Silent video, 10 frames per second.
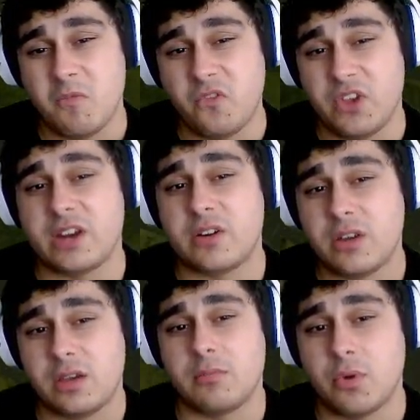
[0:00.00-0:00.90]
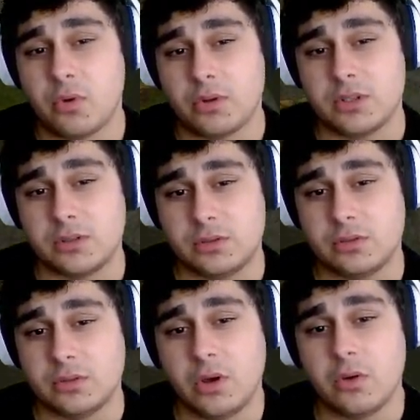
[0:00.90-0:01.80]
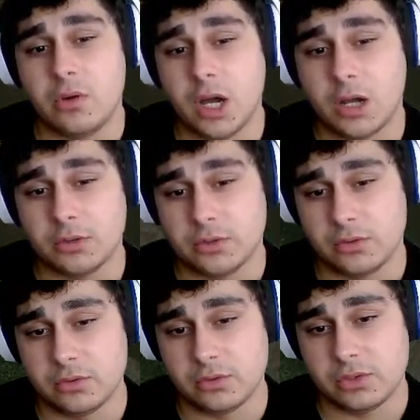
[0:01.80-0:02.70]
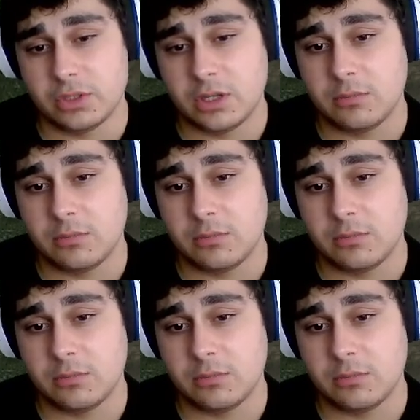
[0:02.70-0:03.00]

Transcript: very important to know how to use,